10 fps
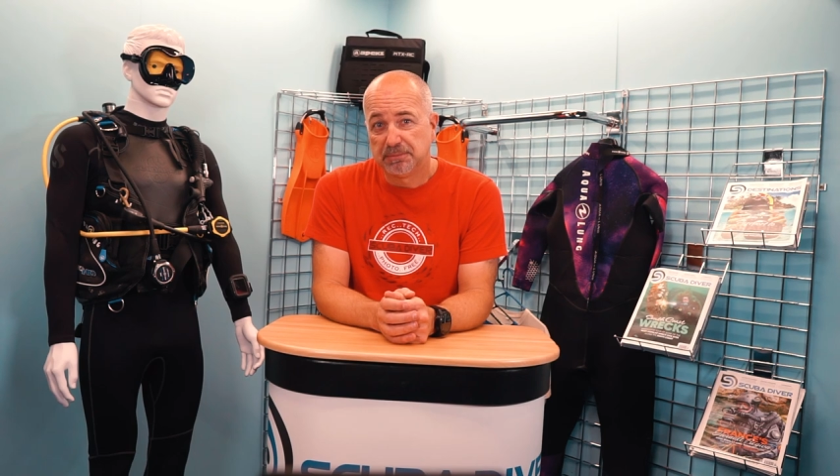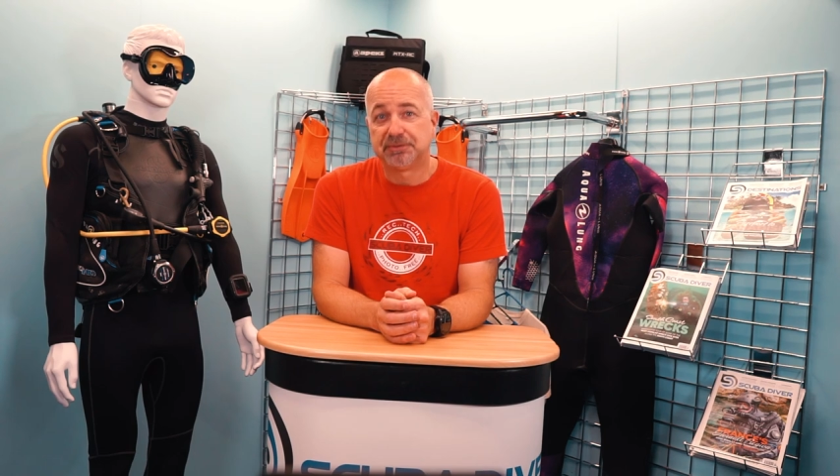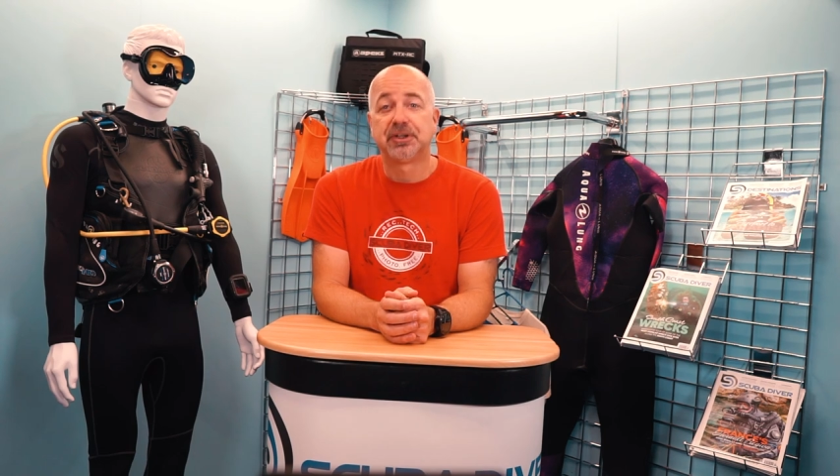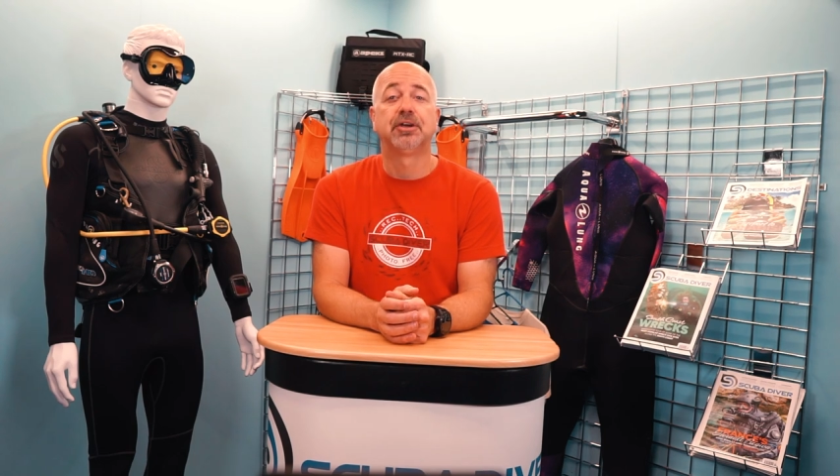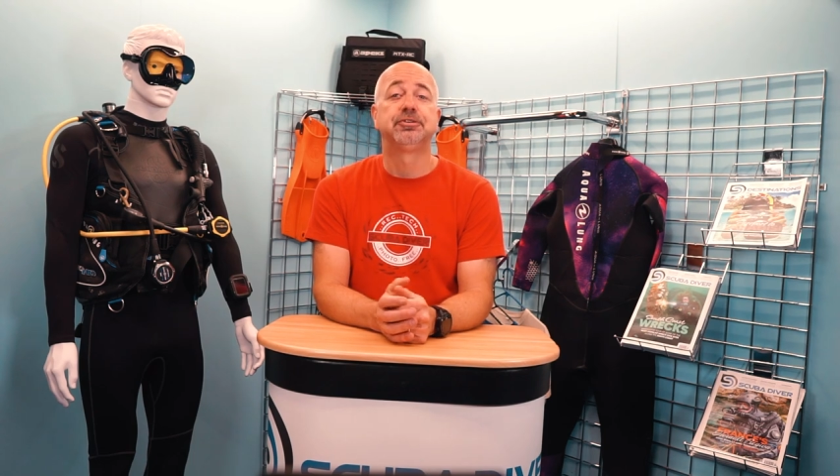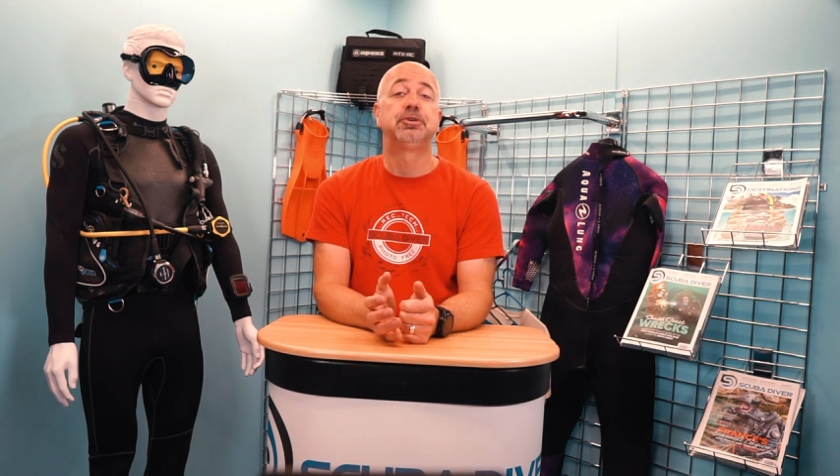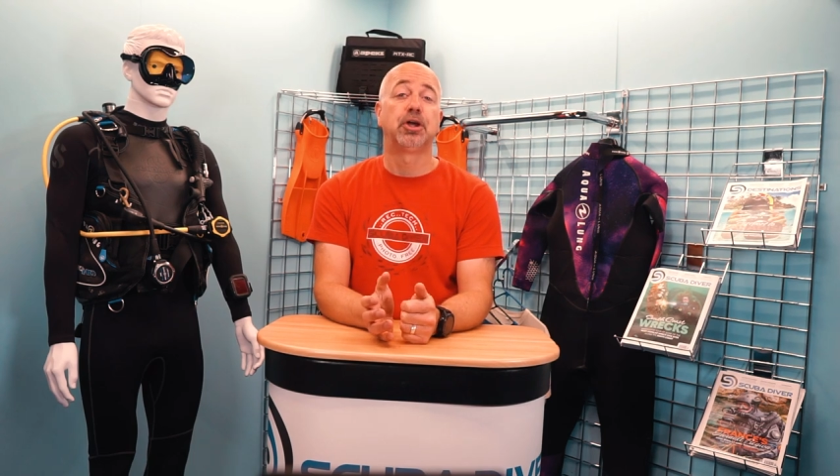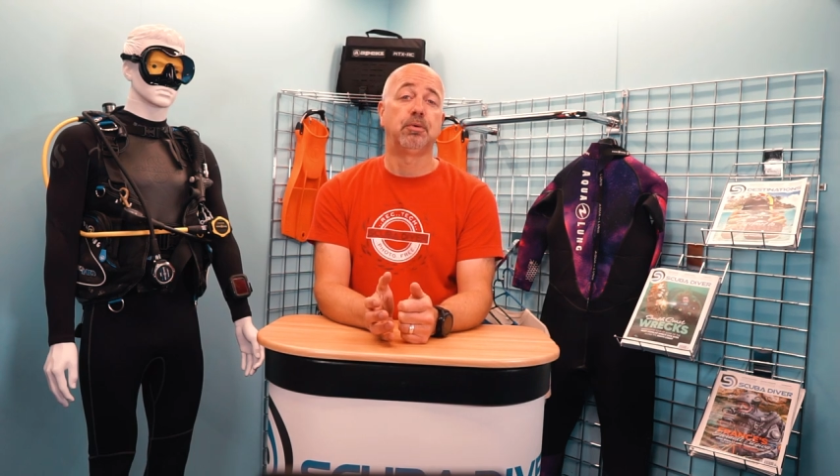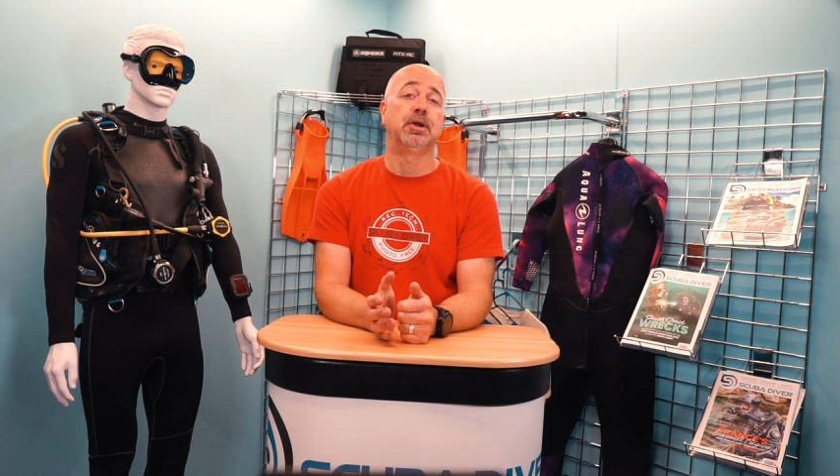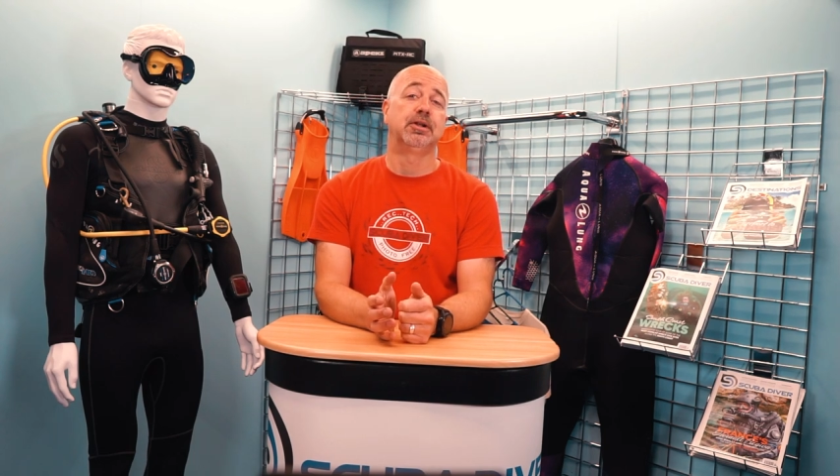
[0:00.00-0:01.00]
but for those who
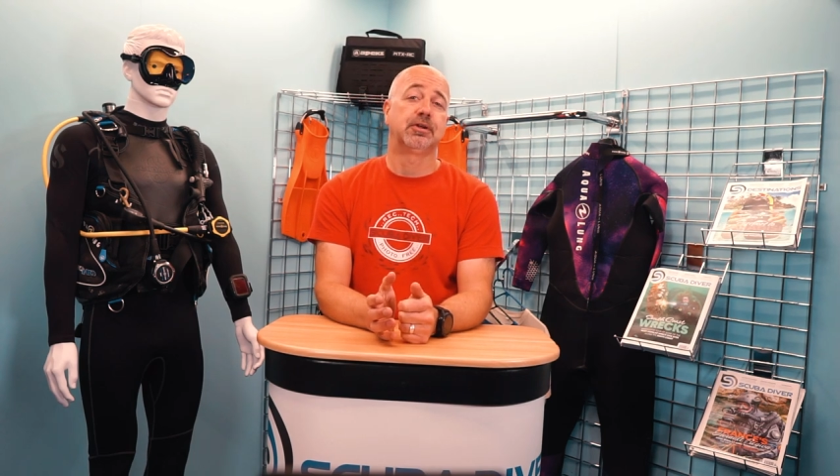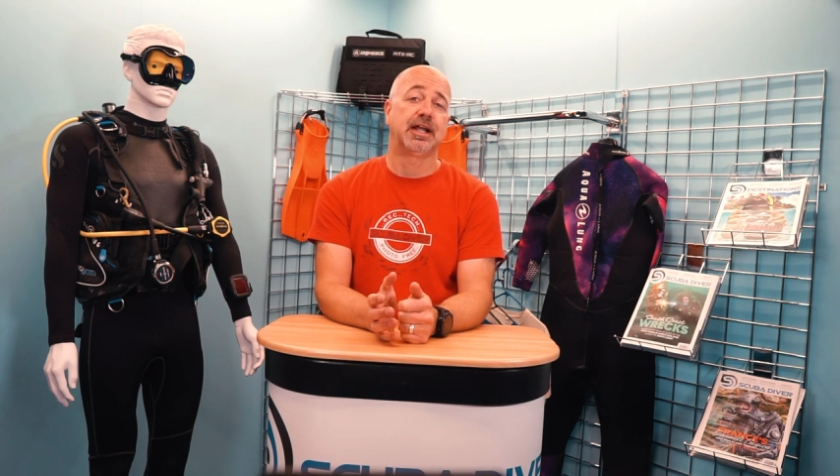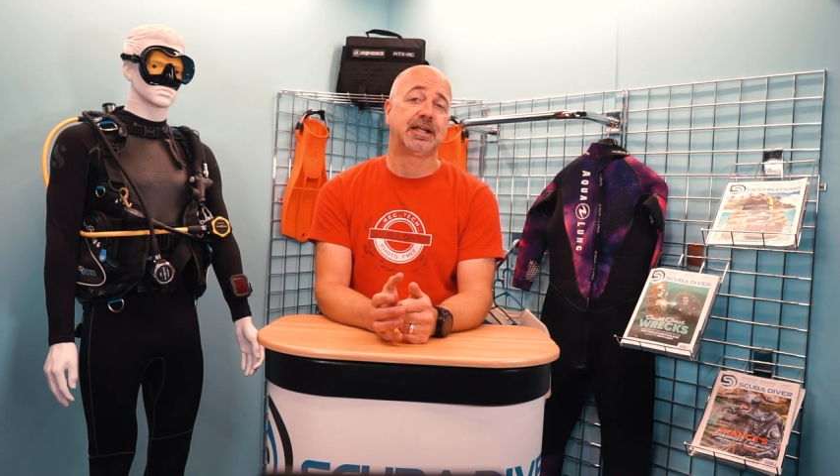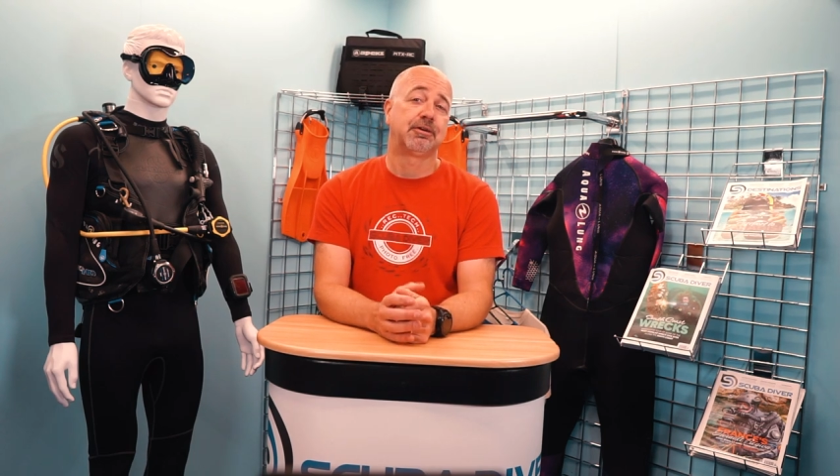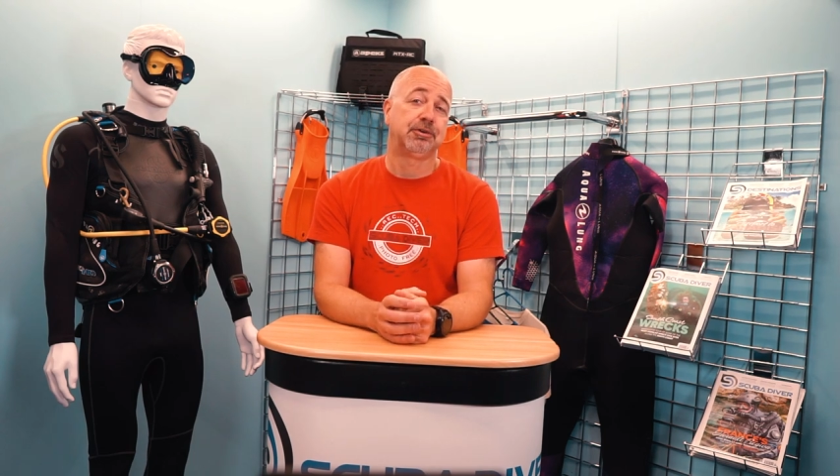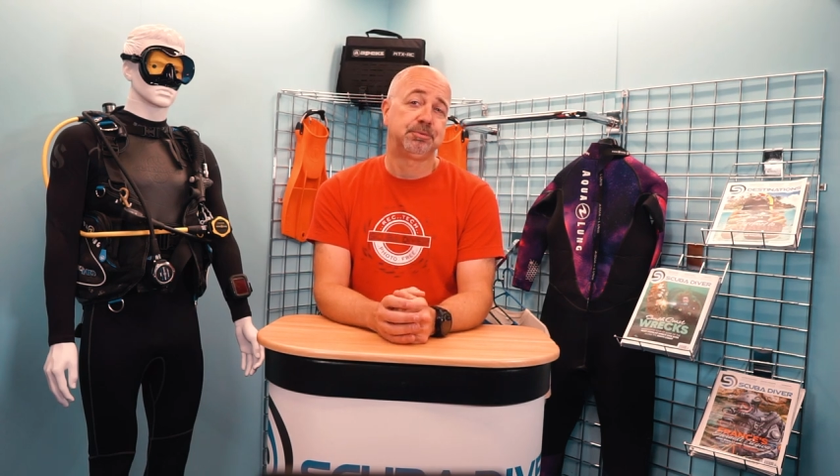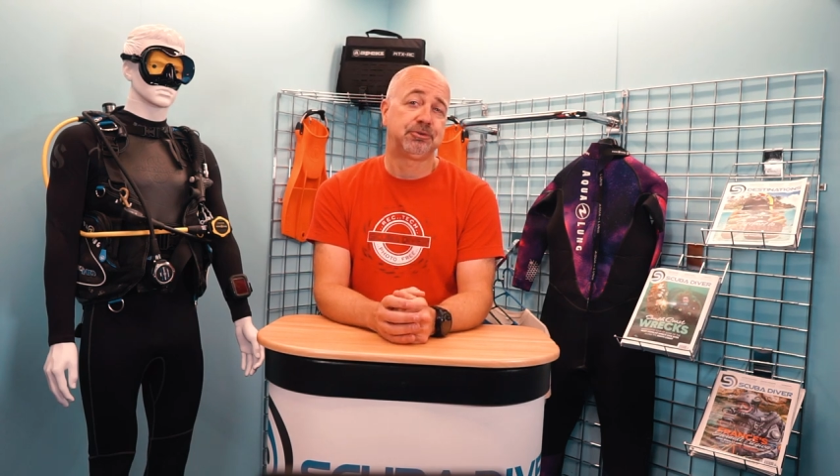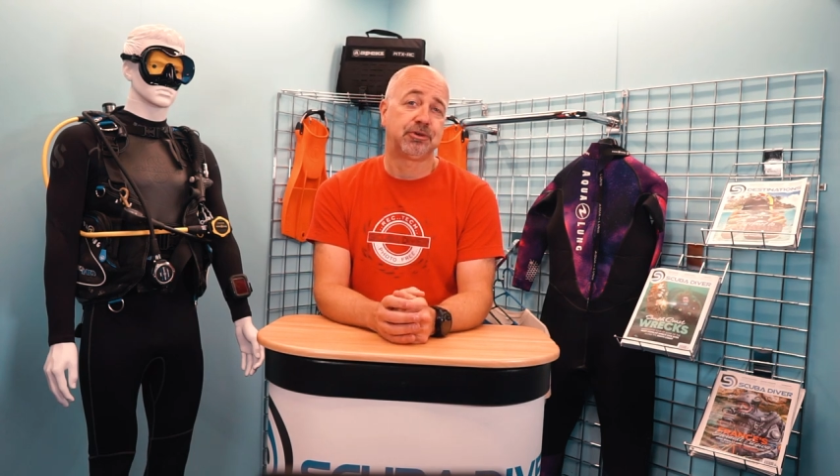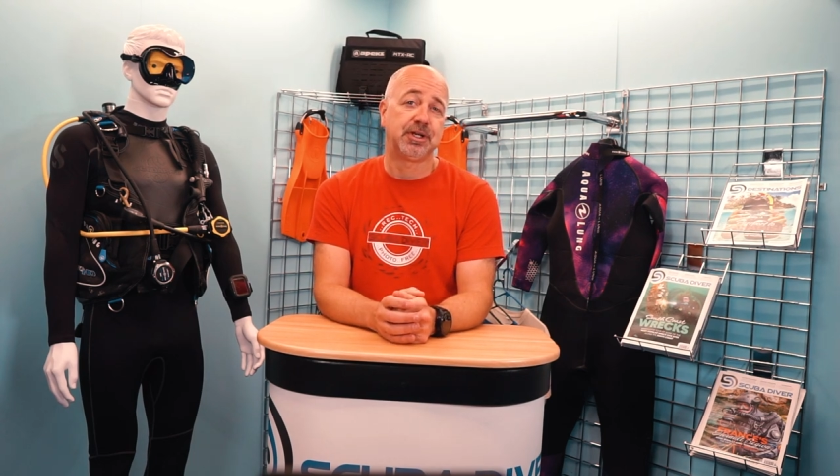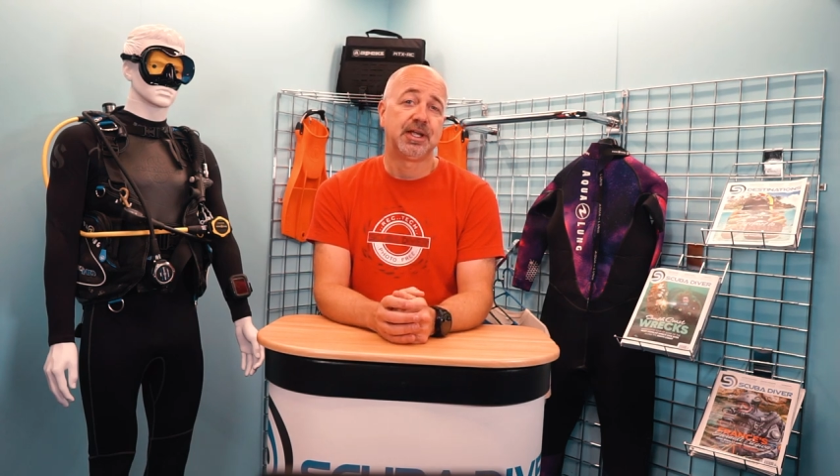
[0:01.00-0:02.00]
don't want to look like a
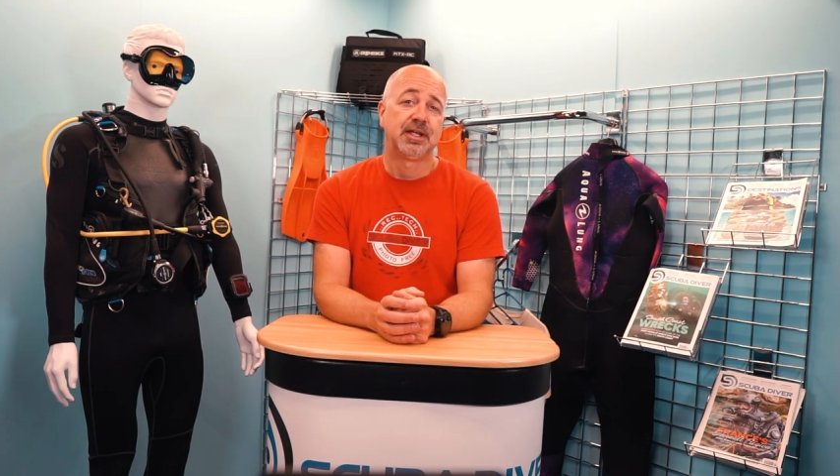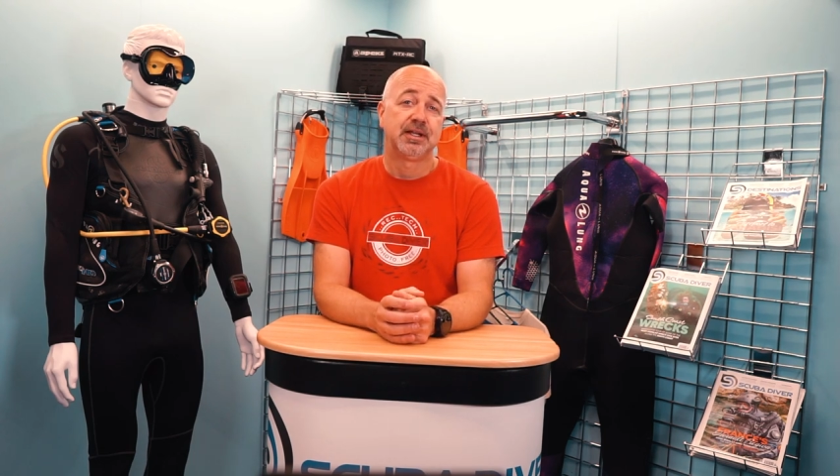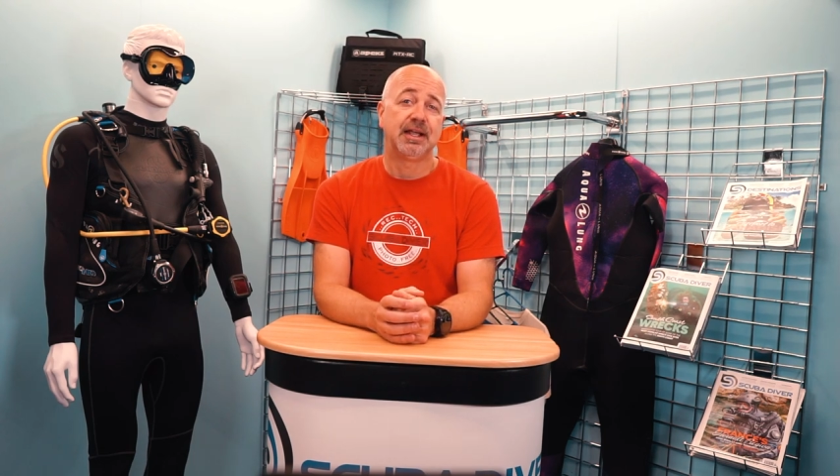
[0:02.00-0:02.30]
Christmas tree,